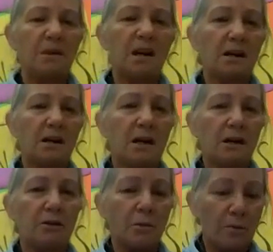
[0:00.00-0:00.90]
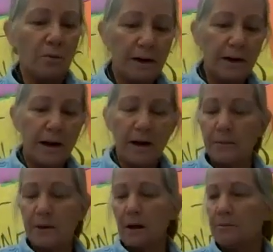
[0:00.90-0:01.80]
I'm going to color them all right now,
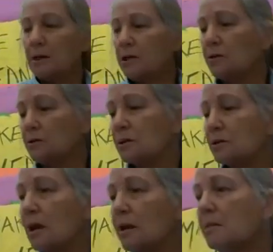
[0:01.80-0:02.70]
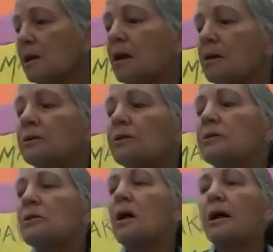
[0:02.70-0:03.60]
but I'm going to use the same
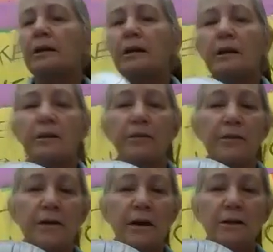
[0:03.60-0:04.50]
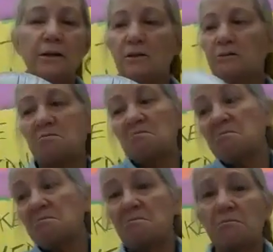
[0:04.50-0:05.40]
colors I did in this.
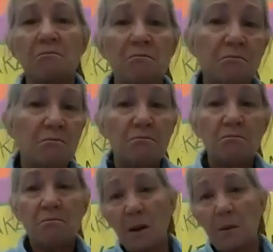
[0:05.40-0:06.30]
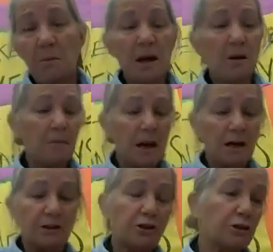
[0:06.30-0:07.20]
Maybe make a
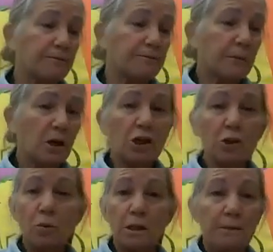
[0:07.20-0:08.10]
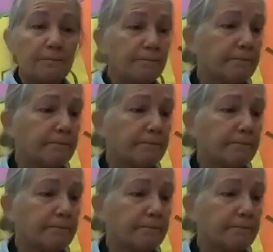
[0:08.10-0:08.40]
match. I'll do one.